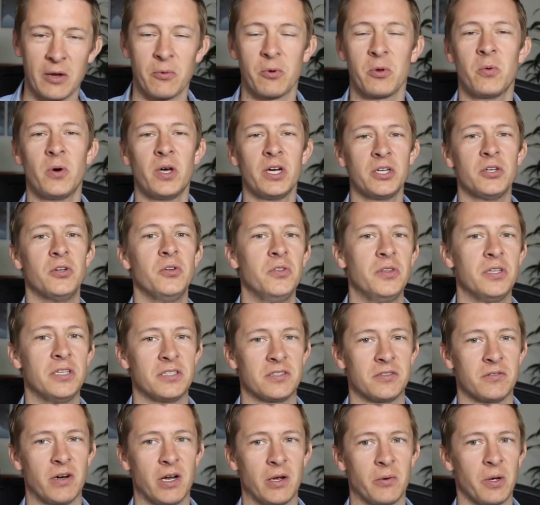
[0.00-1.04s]
We want to do things
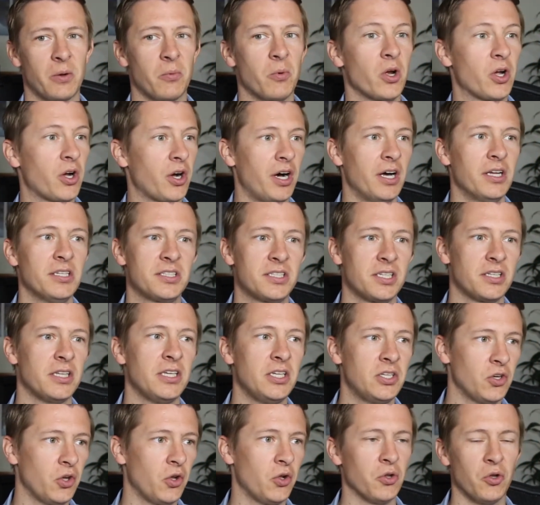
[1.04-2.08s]
the right way. We're constantly
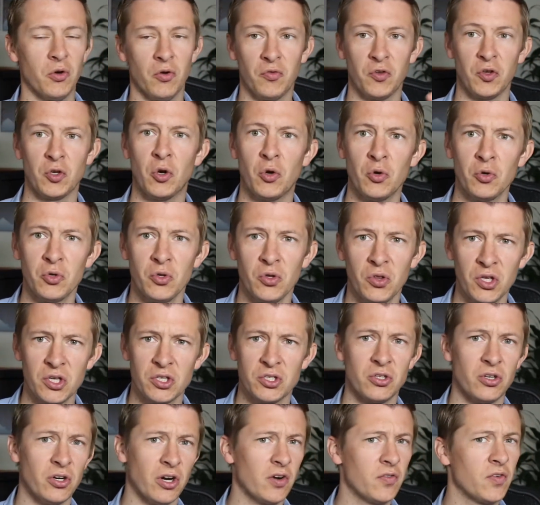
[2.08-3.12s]
told, oh, if you don't do
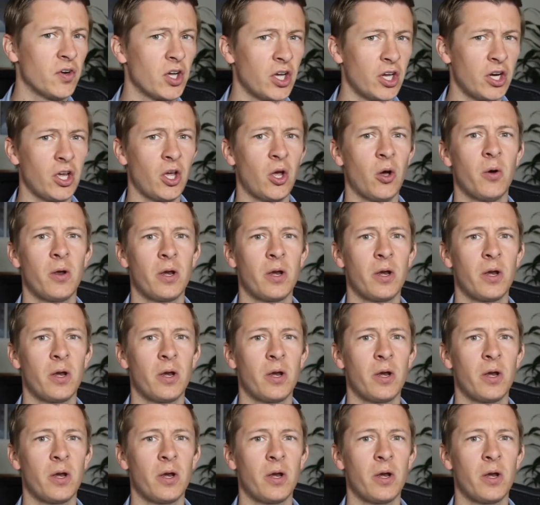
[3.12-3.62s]
this, you're never going to go